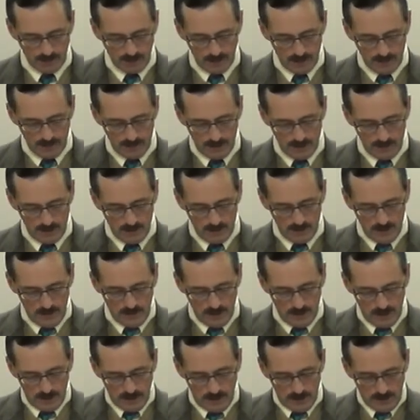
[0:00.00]

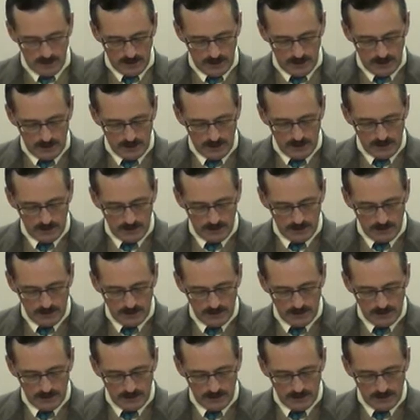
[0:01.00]
No one is speaking in this clip.